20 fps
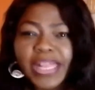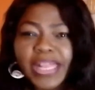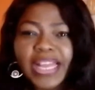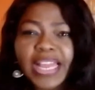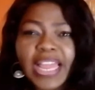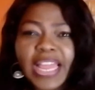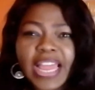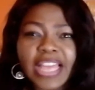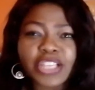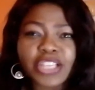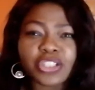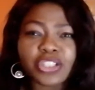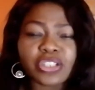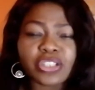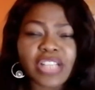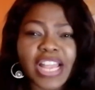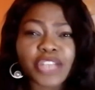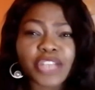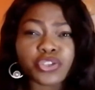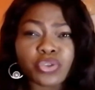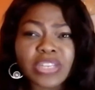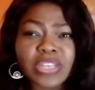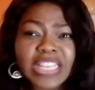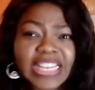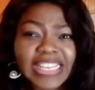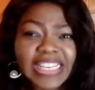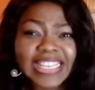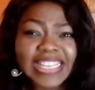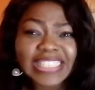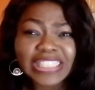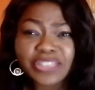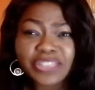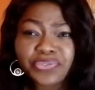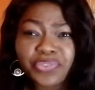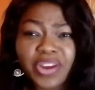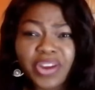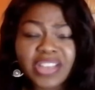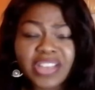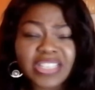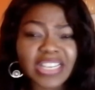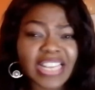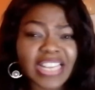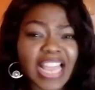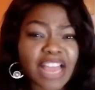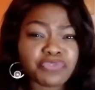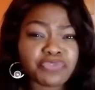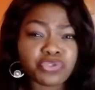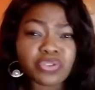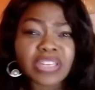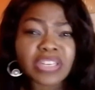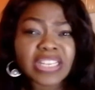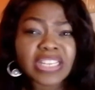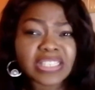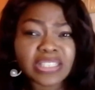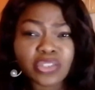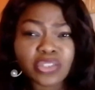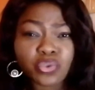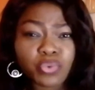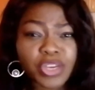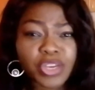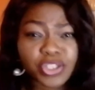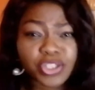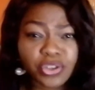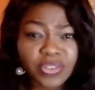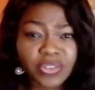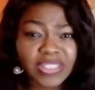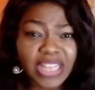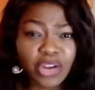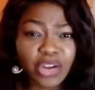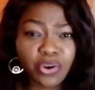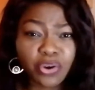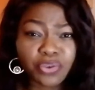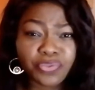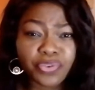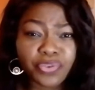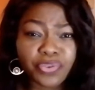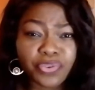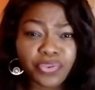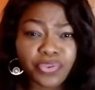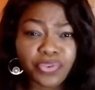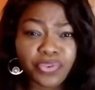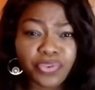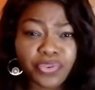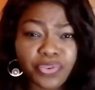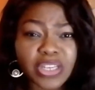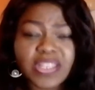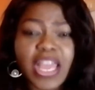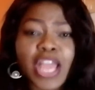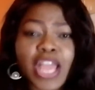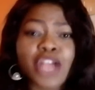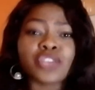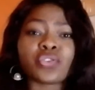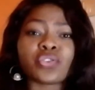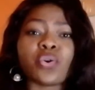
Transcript: because people are uniquely different and they have unique situations they are confronted with.